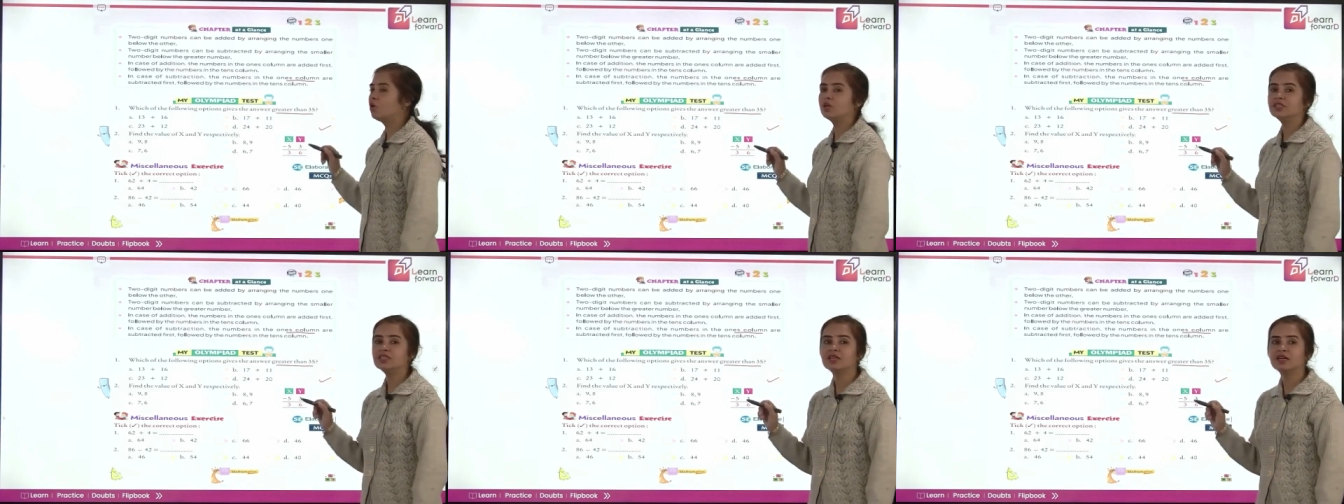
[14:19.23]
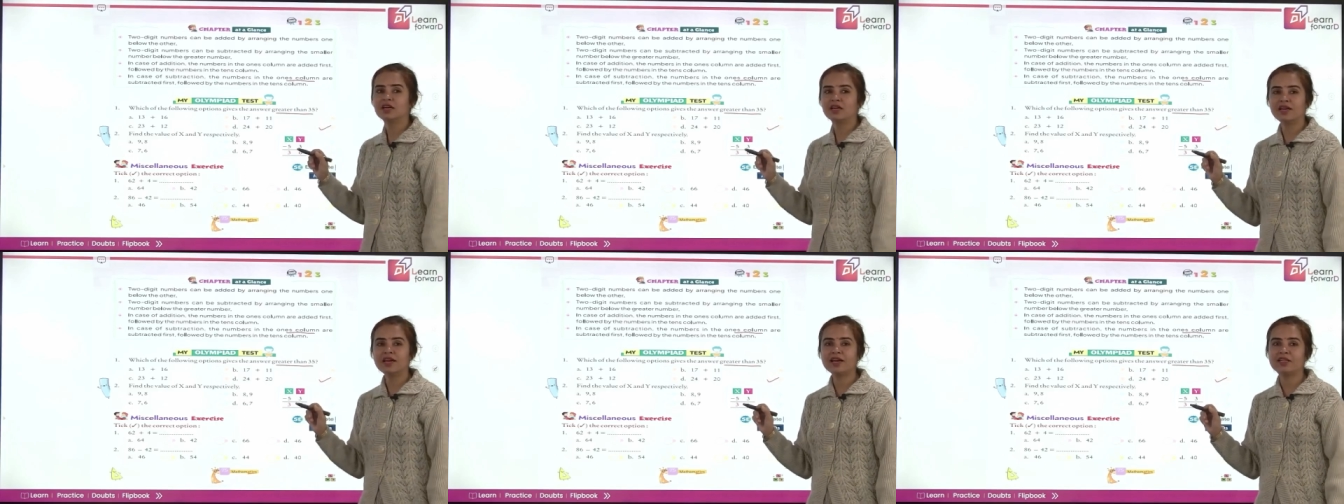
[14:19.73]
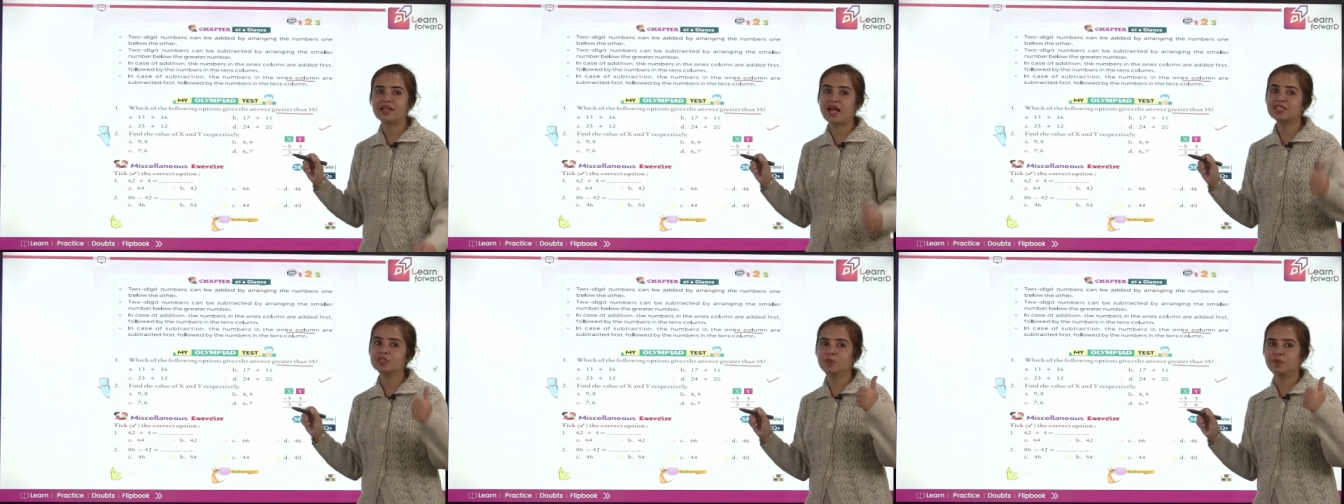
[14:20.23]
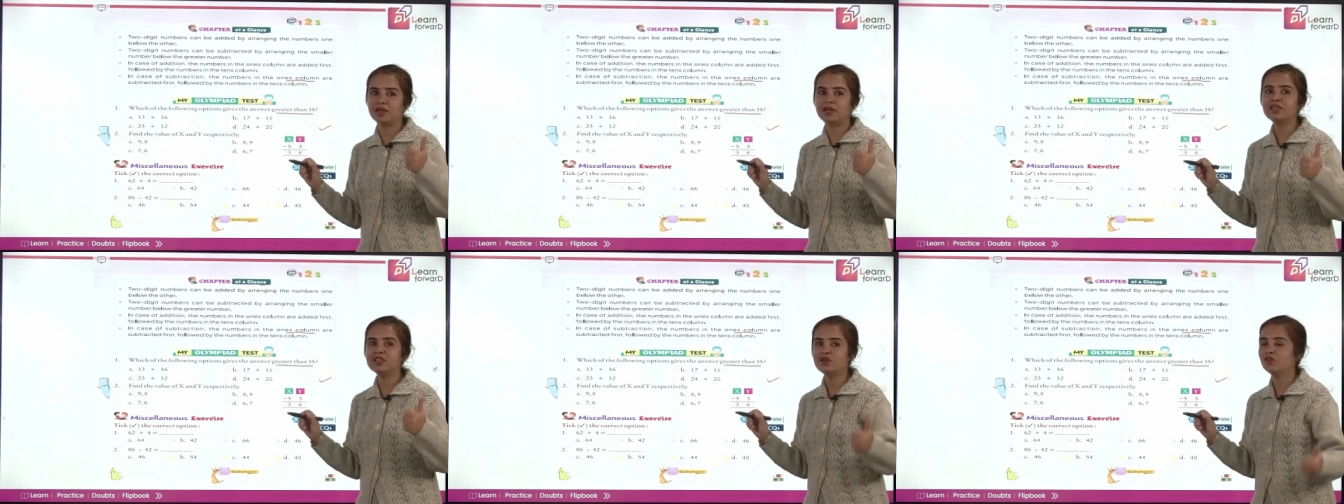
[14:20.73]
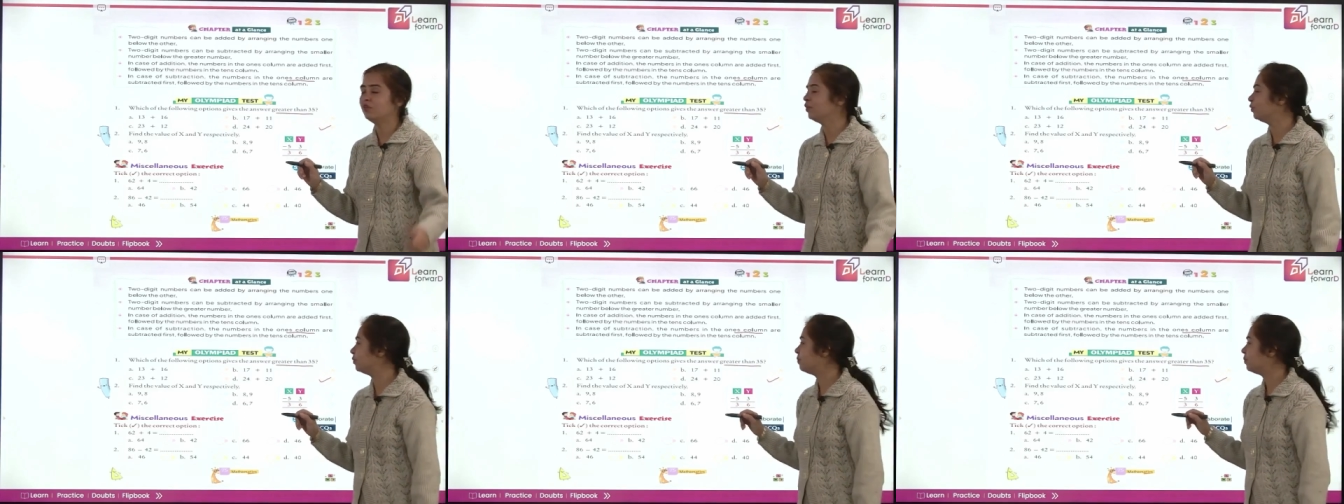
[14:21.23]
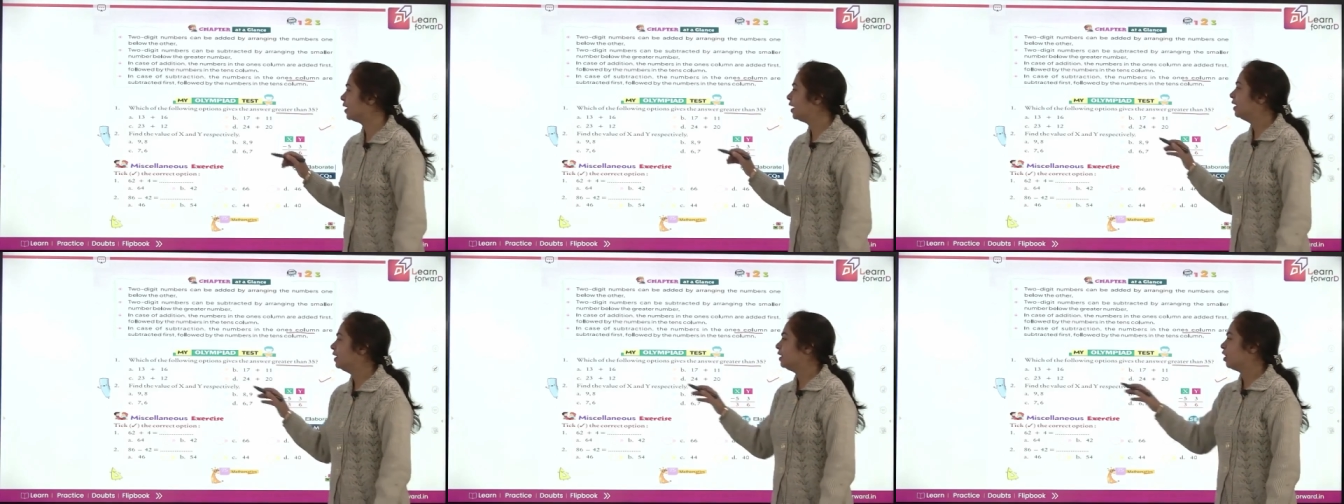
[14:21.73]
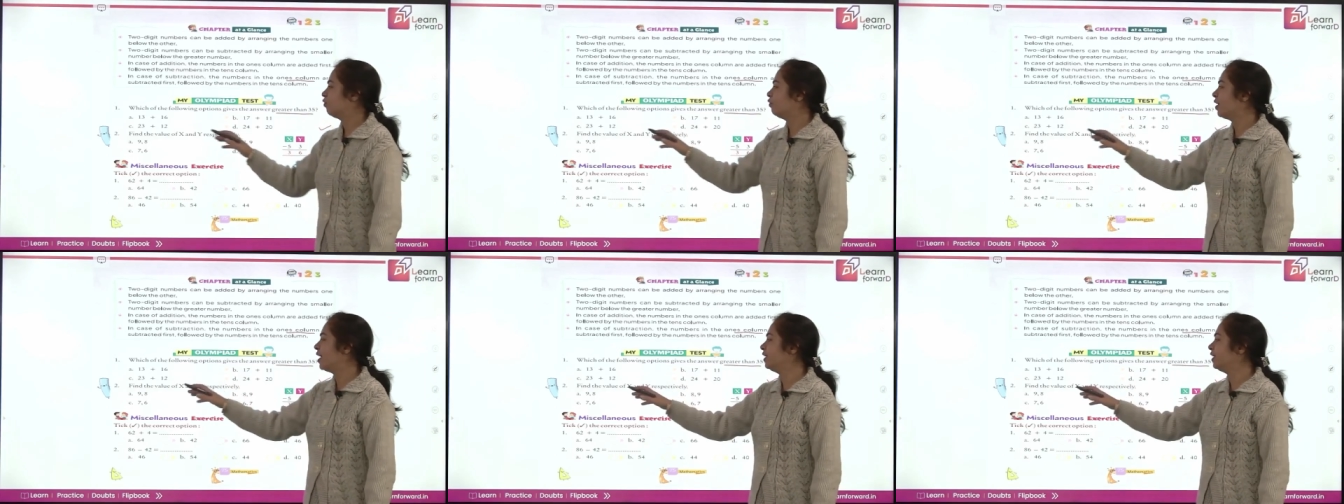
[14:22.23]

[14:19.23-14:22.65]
it correct. That's brilliant of you. Now find the